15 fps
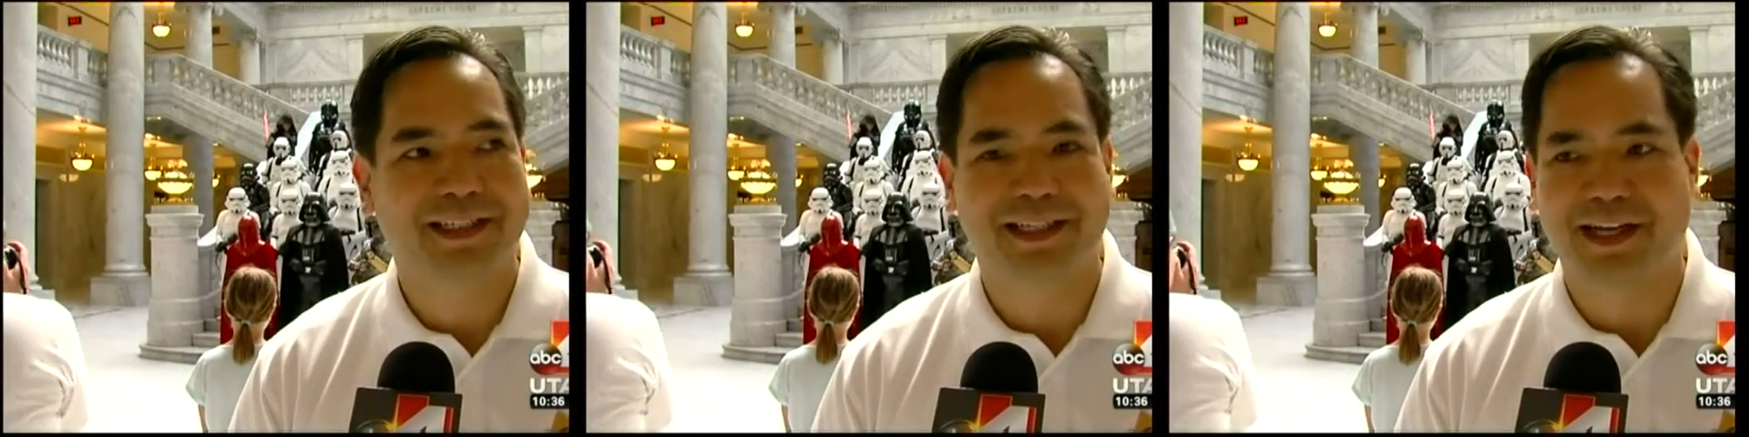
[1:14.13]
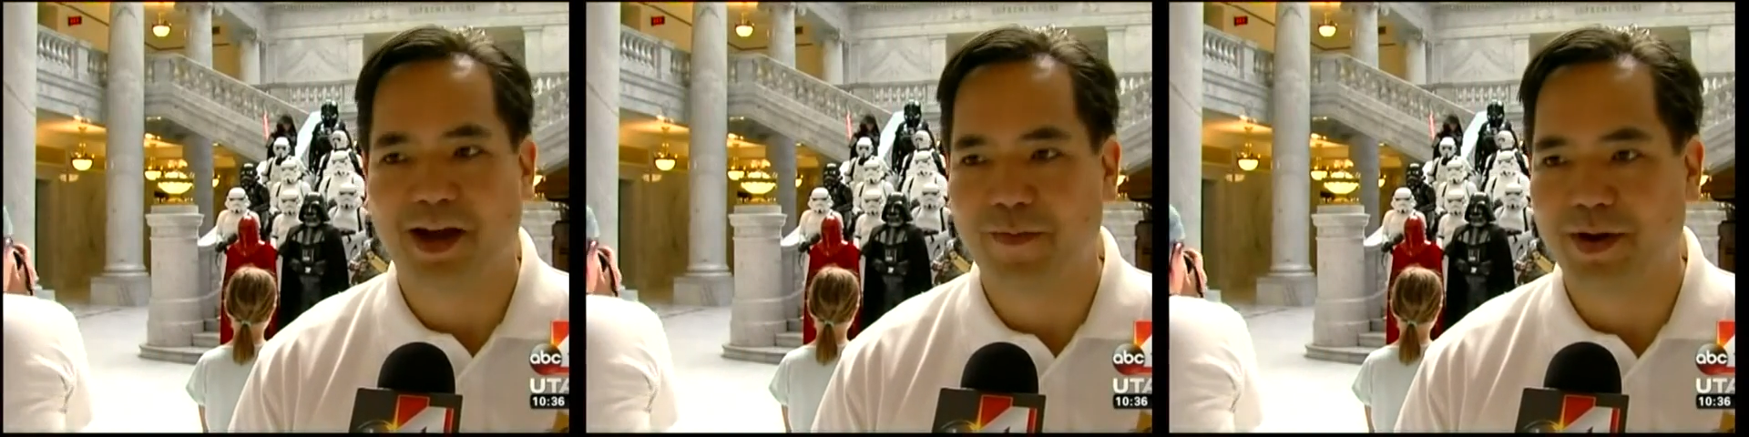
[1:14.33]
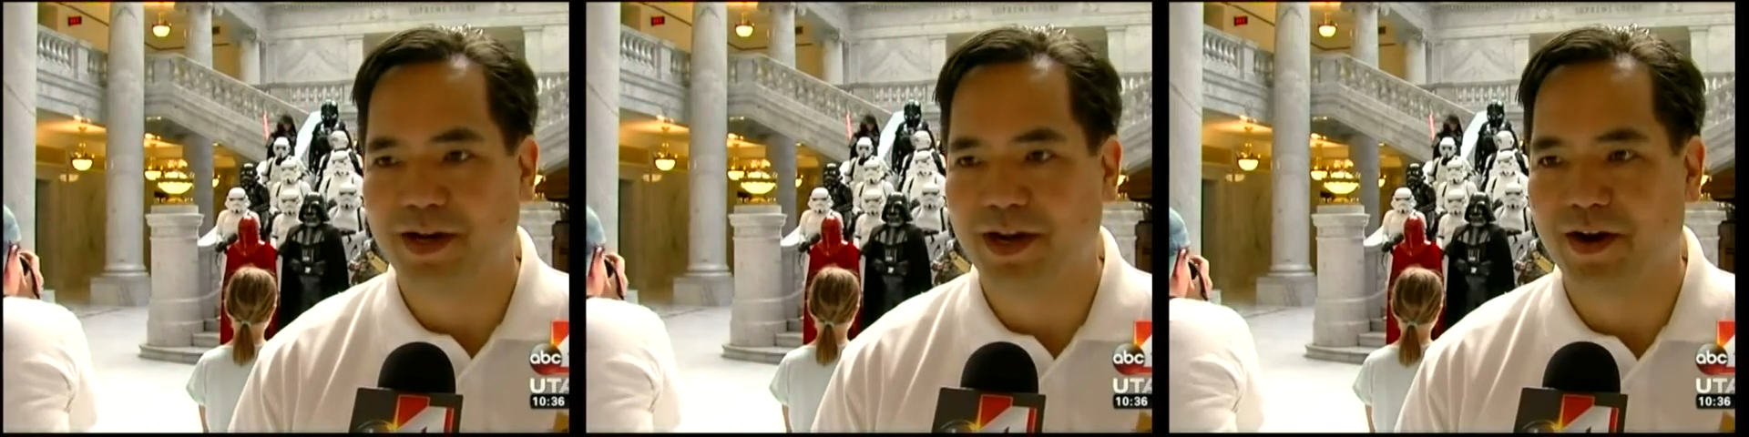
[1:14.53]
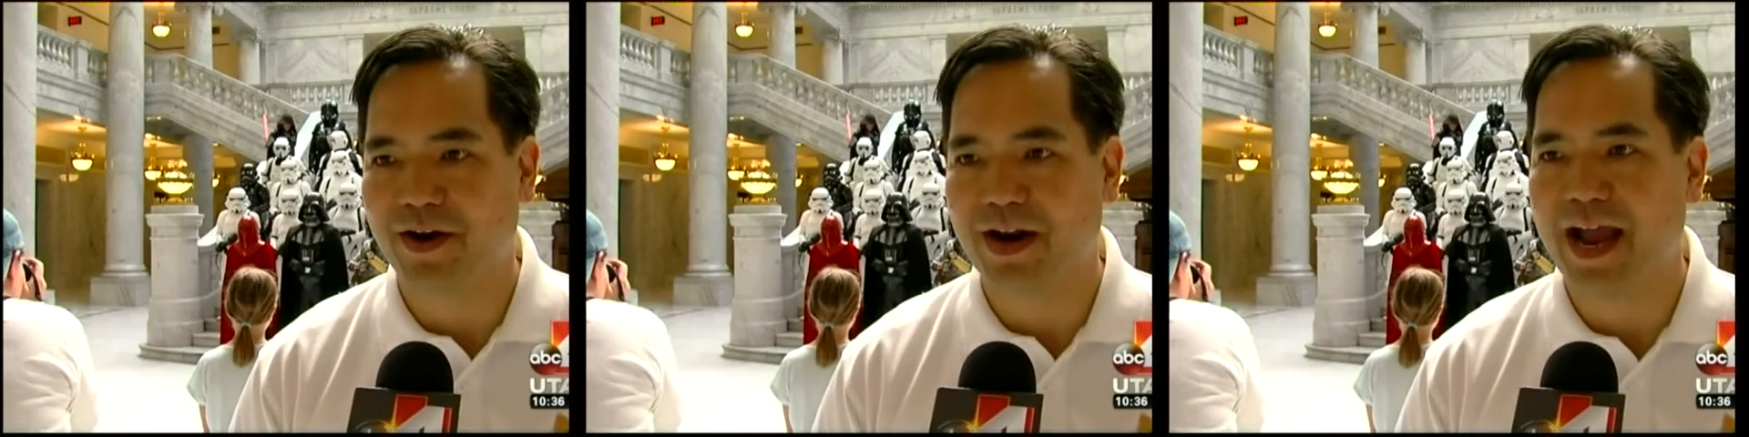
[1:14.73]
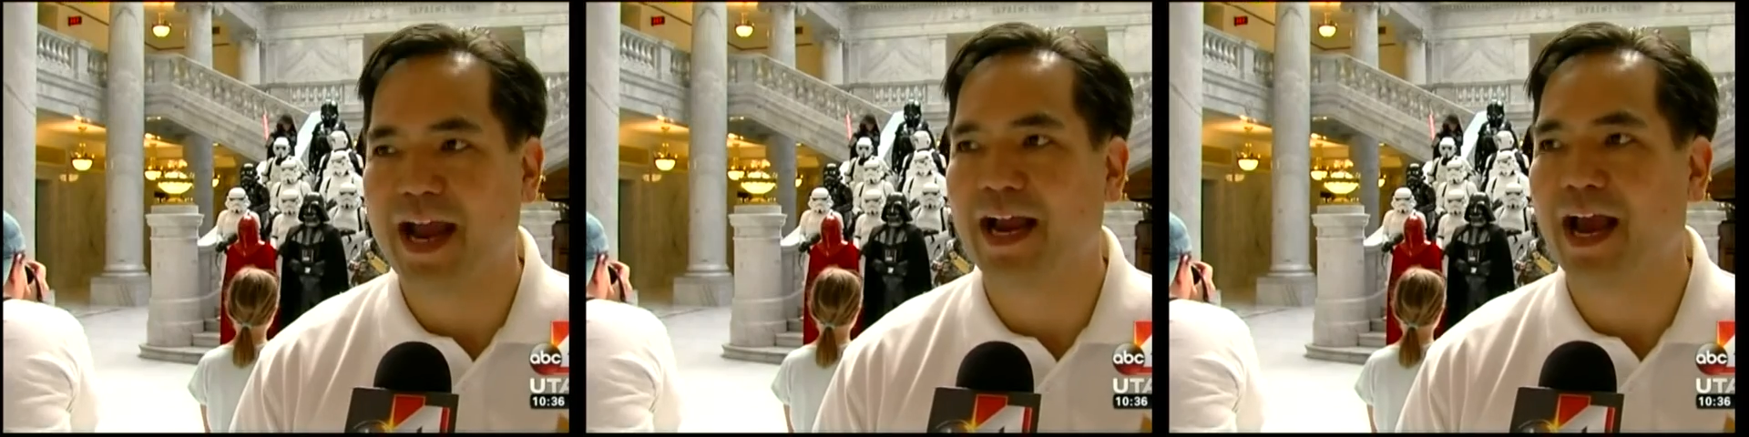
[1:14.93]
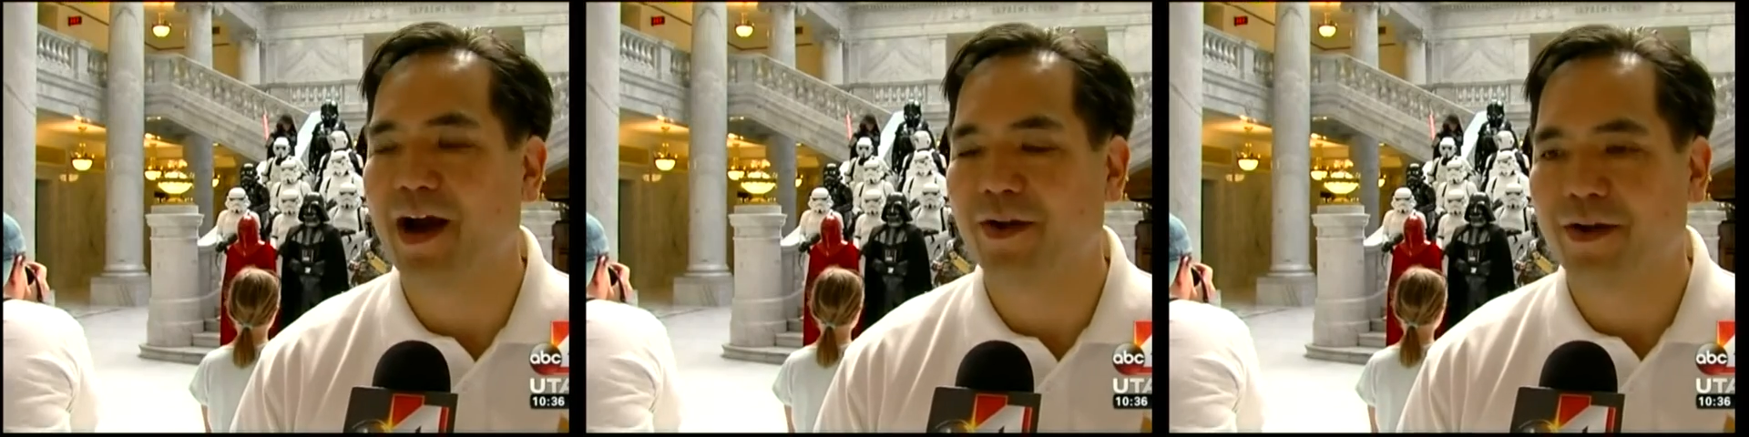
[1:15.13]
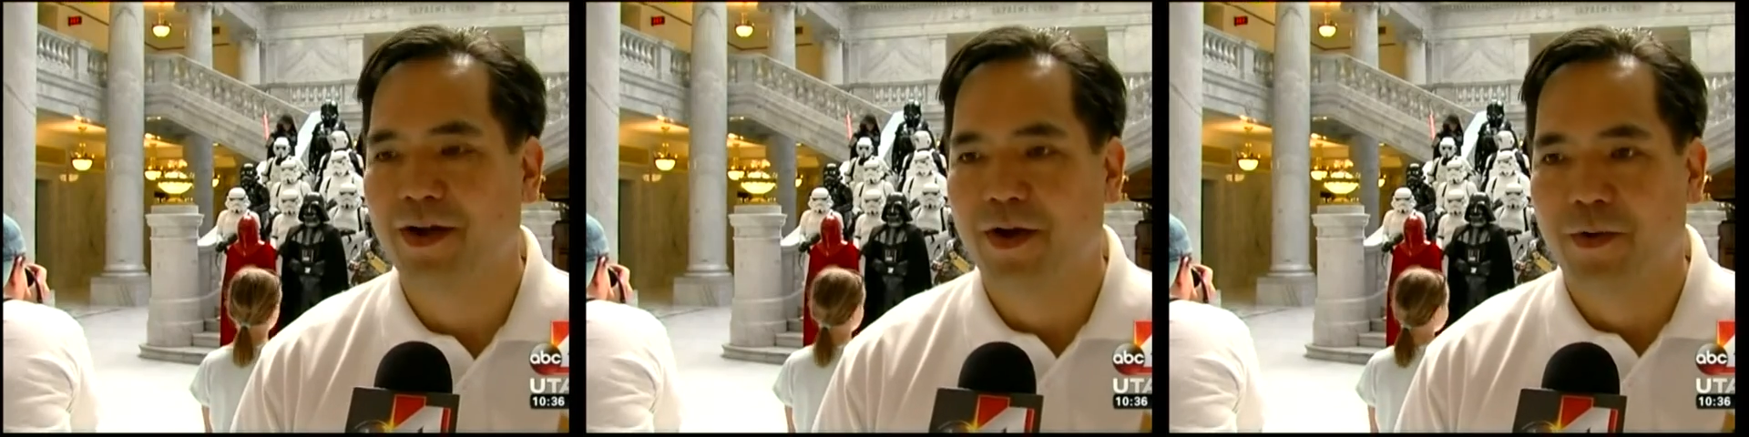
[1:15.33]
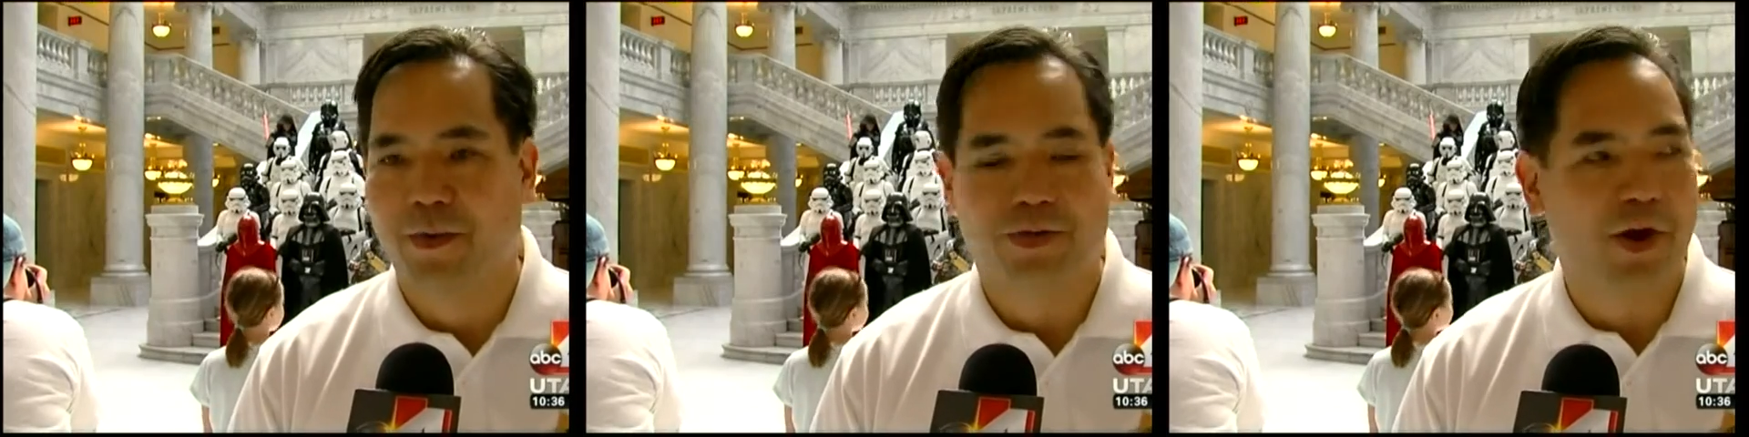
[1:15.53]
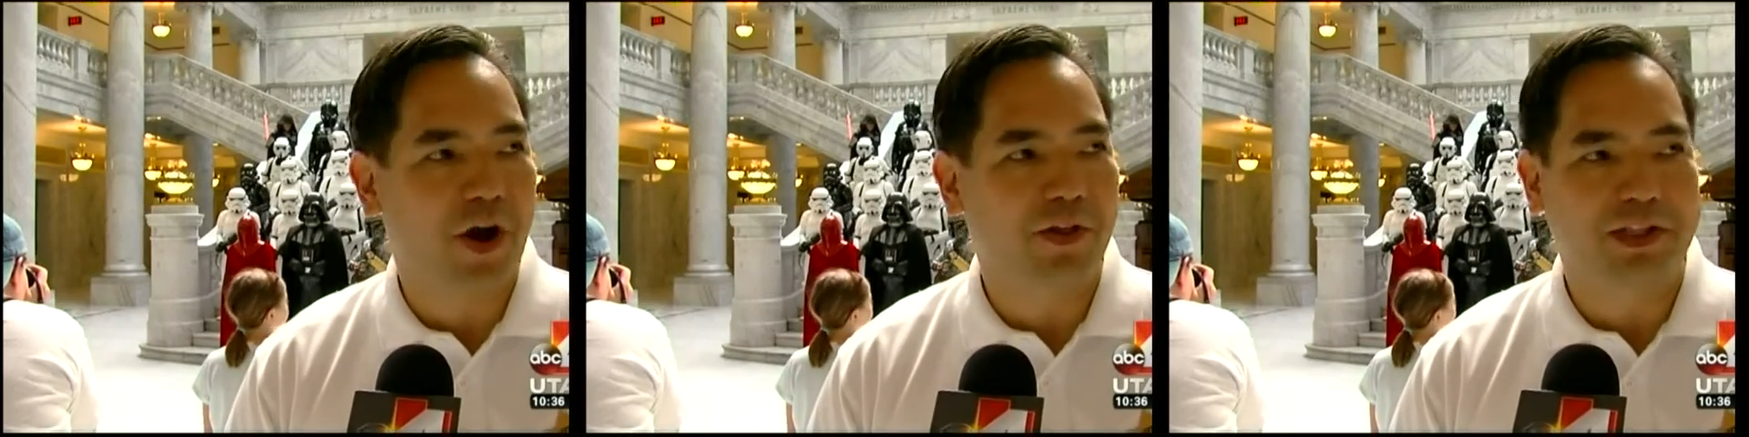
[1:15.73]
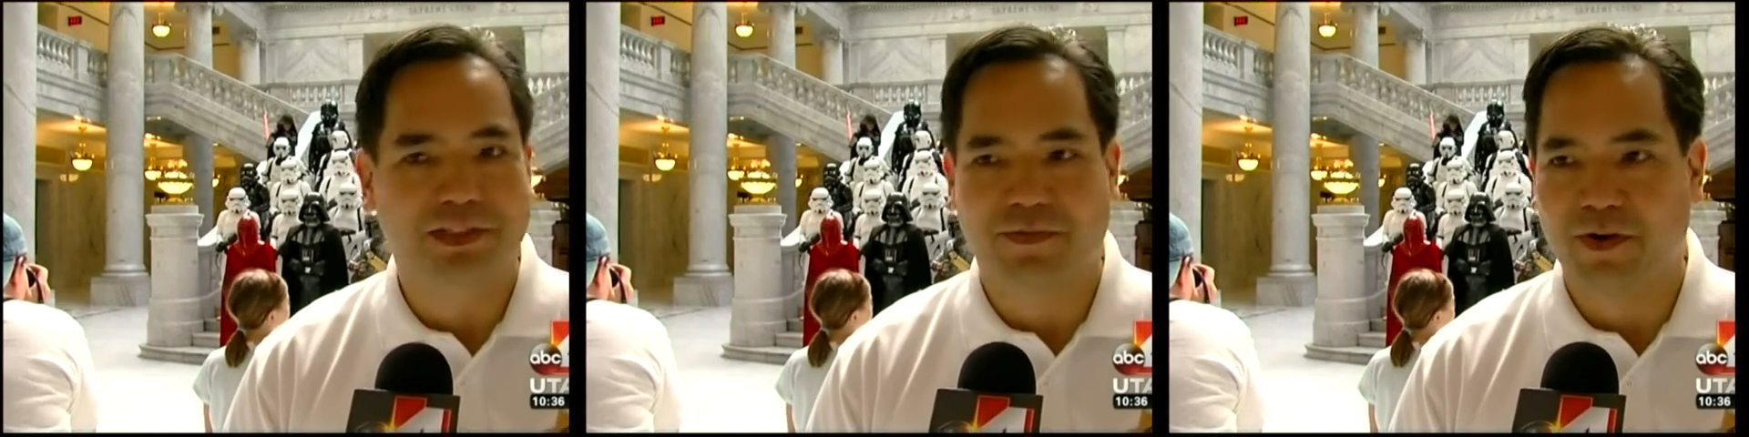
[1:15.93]
to come in here and hang out with
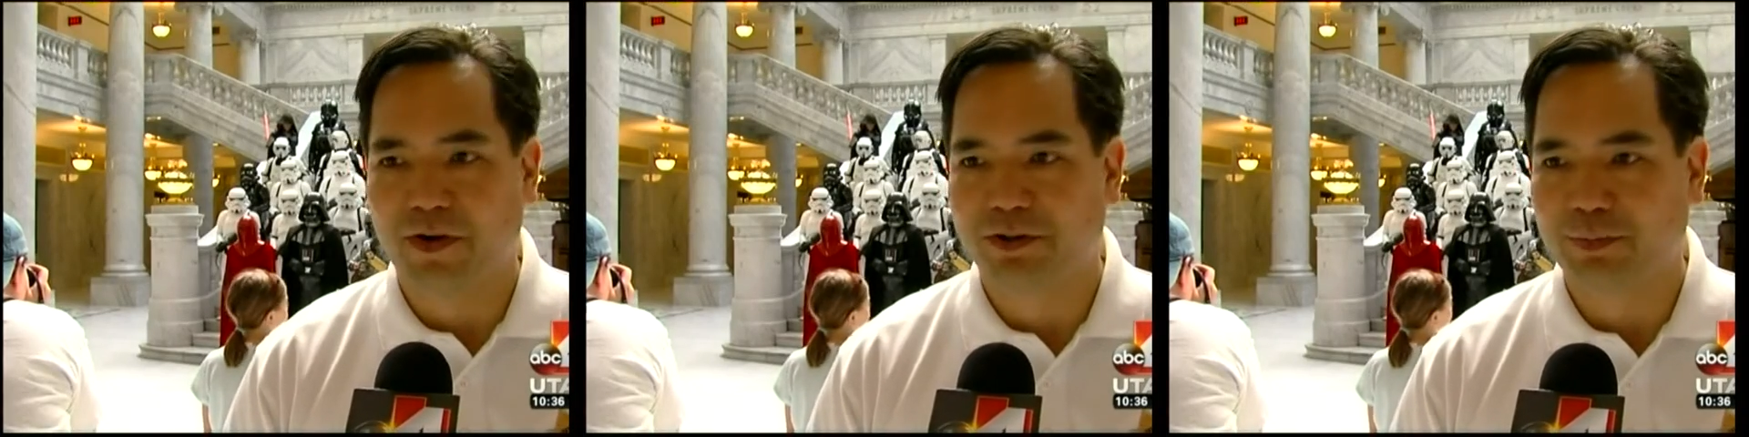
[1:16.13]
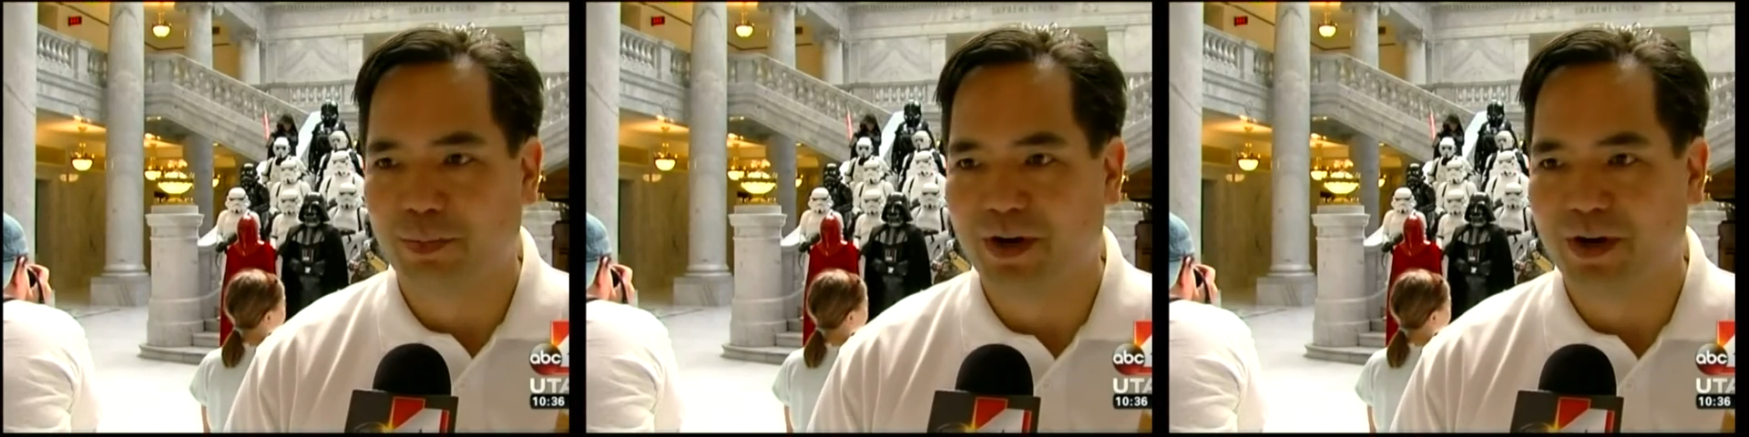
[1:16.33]
all these folks,